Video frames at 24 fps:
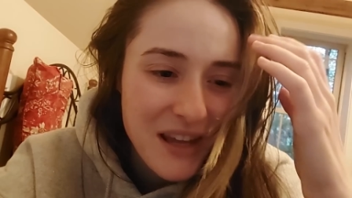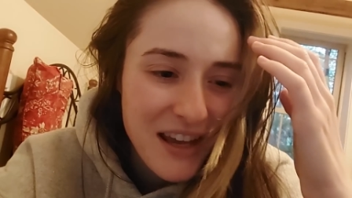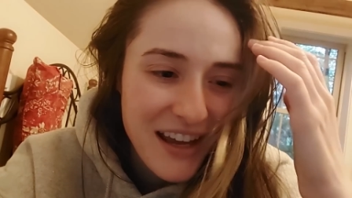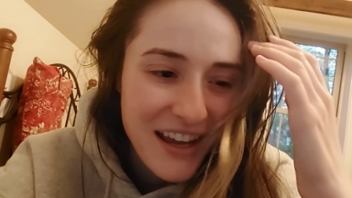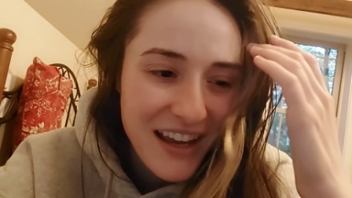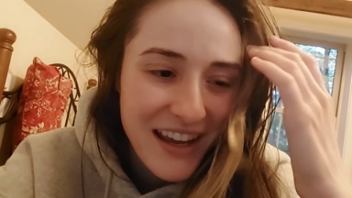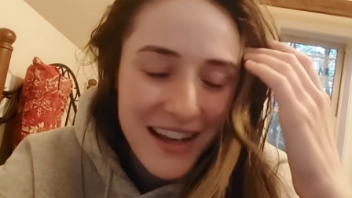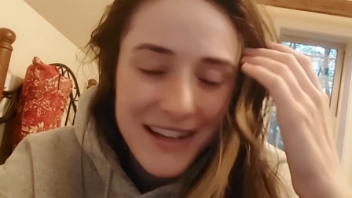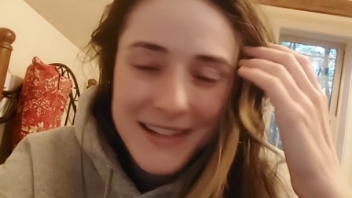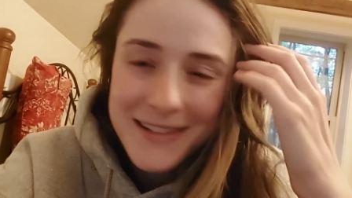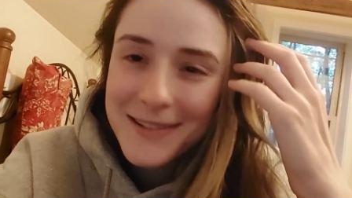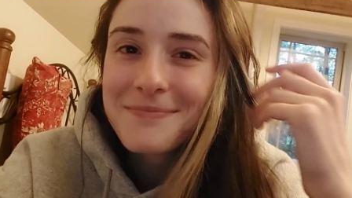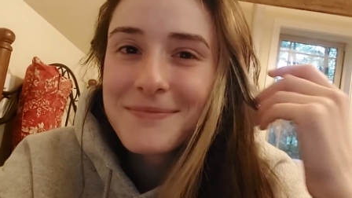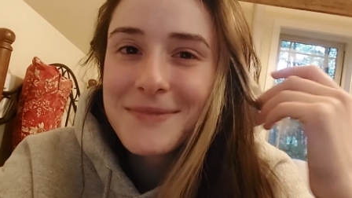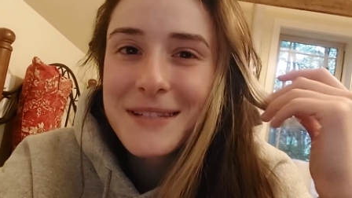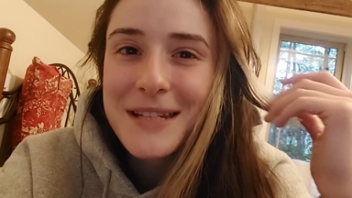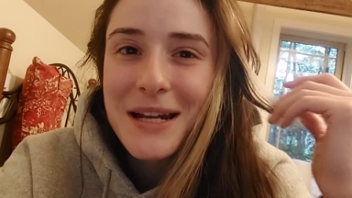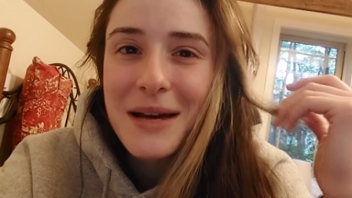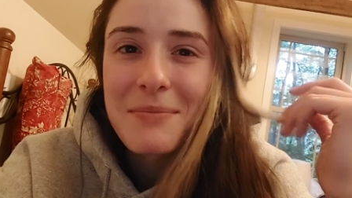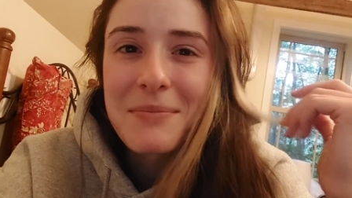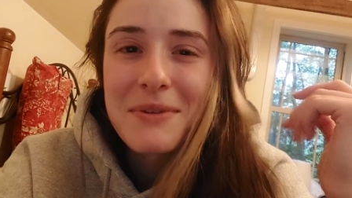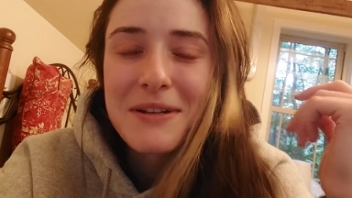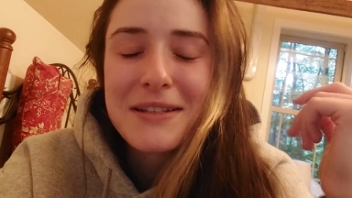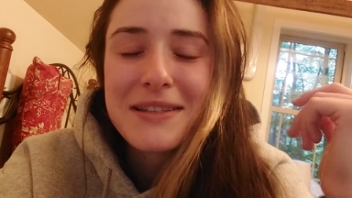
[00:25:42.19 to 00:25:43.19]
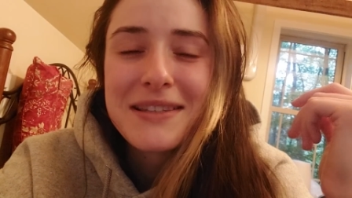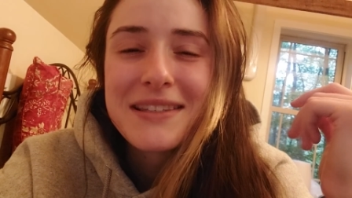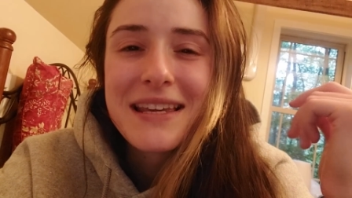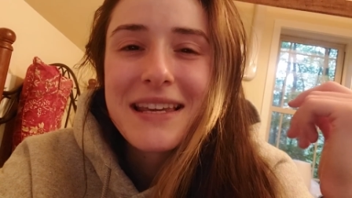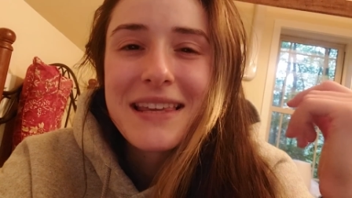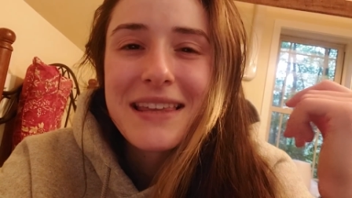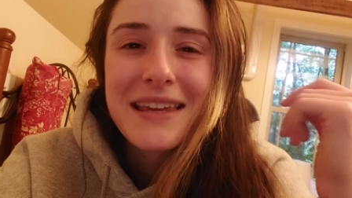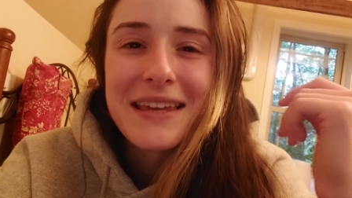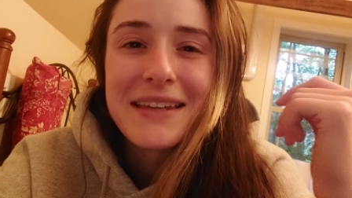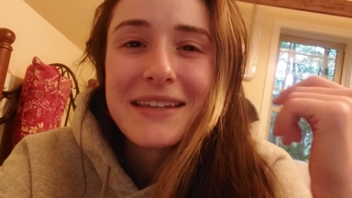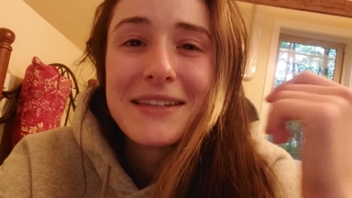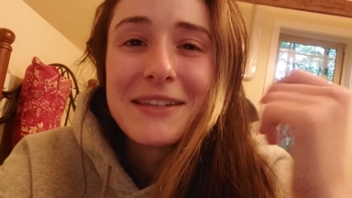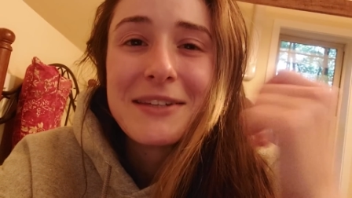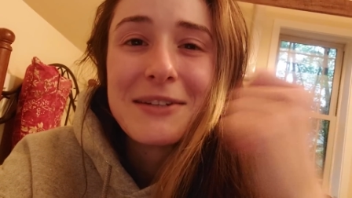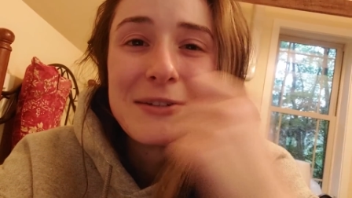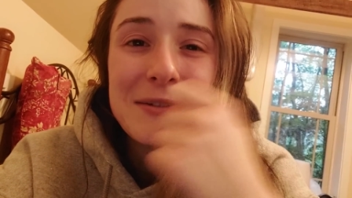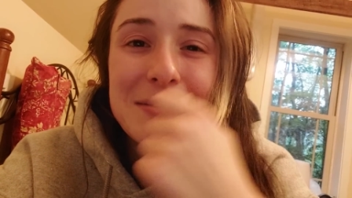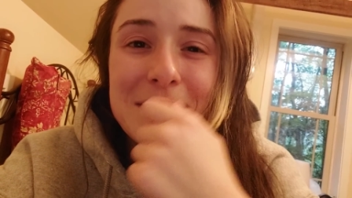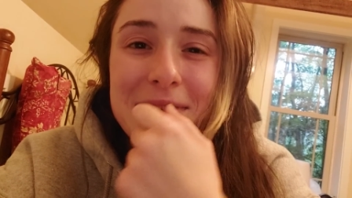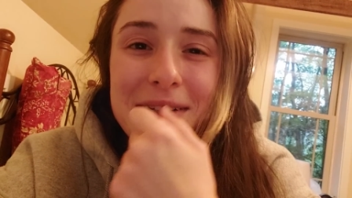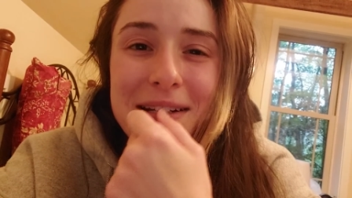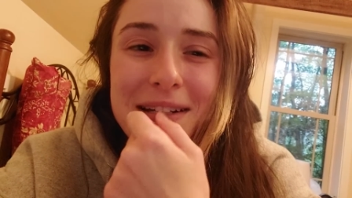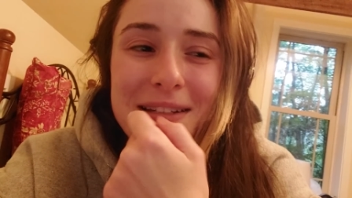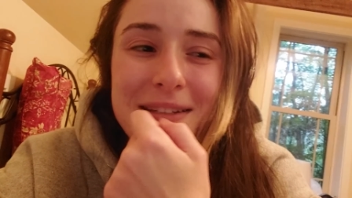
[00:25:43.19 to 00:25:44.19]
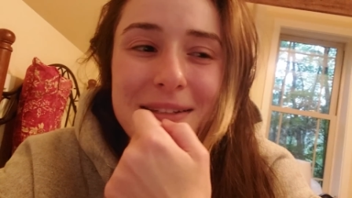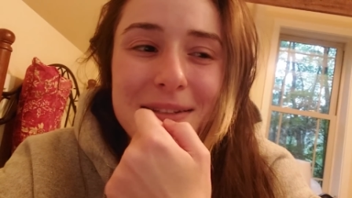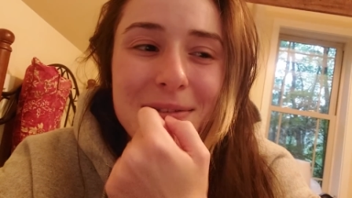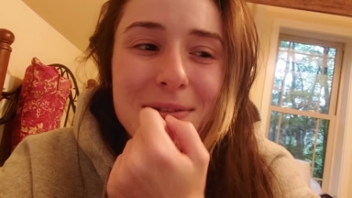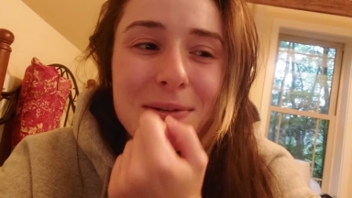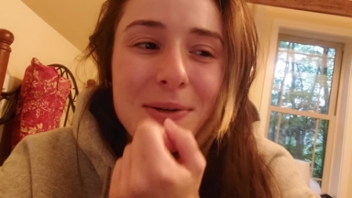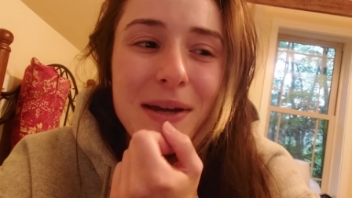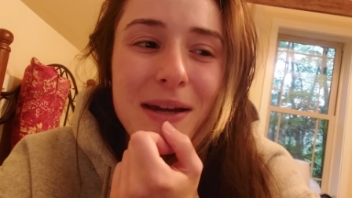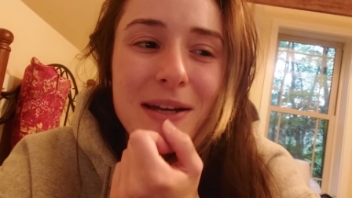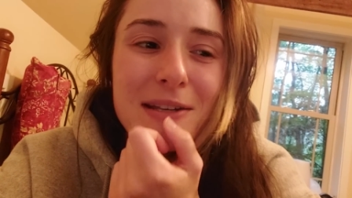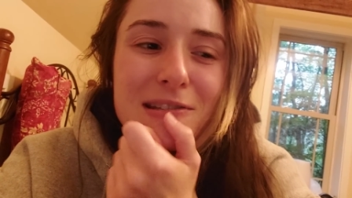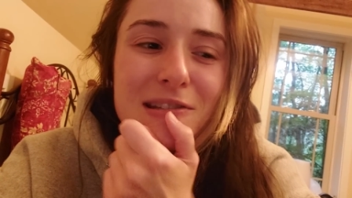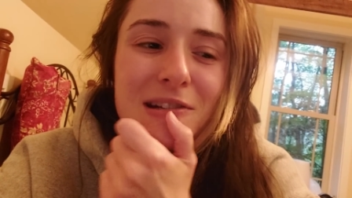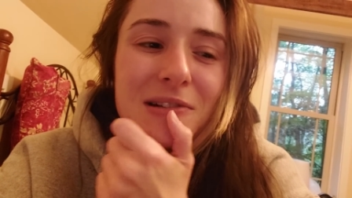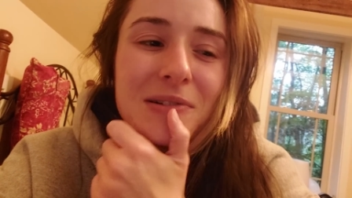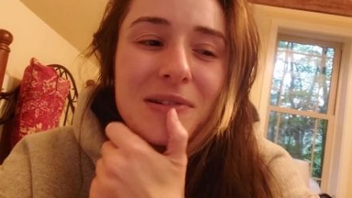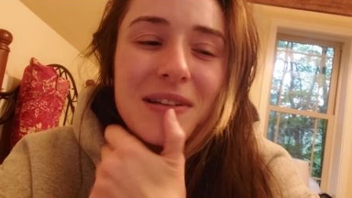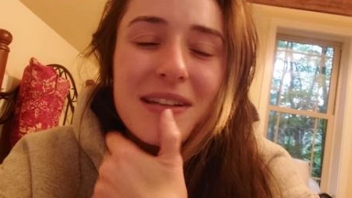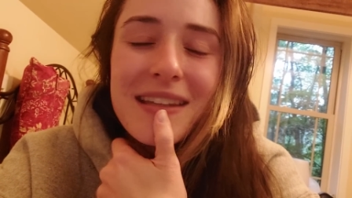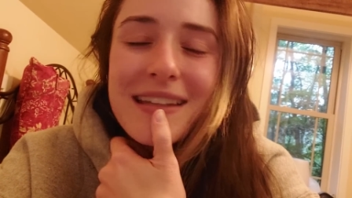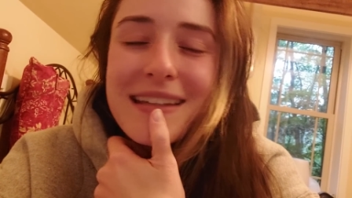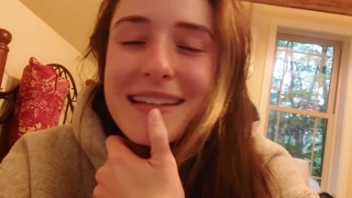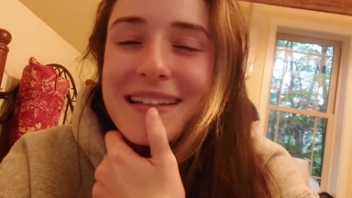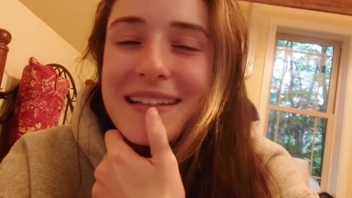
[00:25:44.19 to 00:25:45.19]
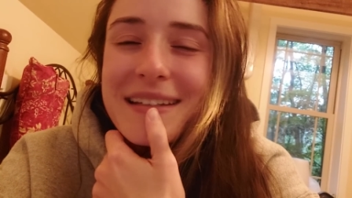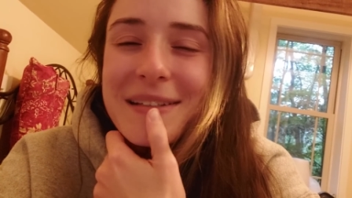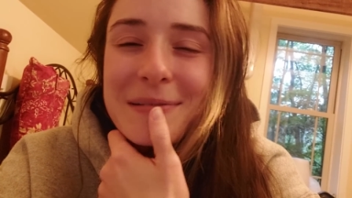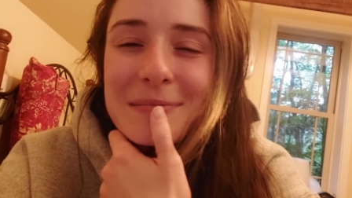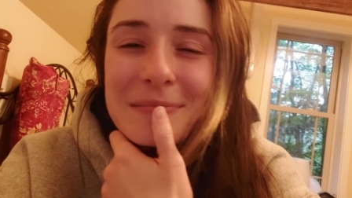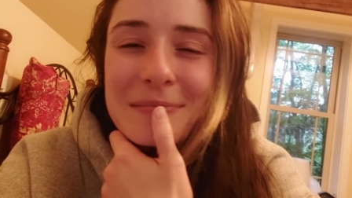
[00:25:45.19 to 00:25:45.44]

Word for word: I had to stop in and say thank you, because you guys are really,